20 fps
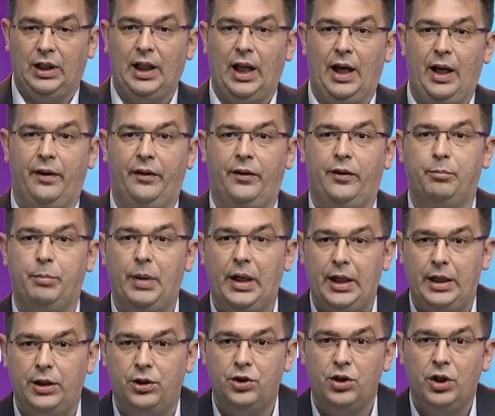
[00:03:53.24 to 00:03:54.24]
lines
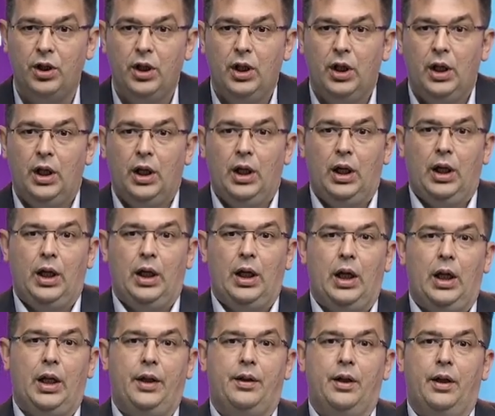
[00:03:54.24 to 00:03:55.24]
page,
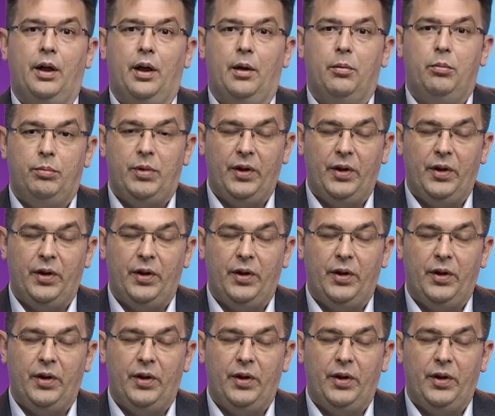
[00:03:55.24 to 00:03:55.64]
the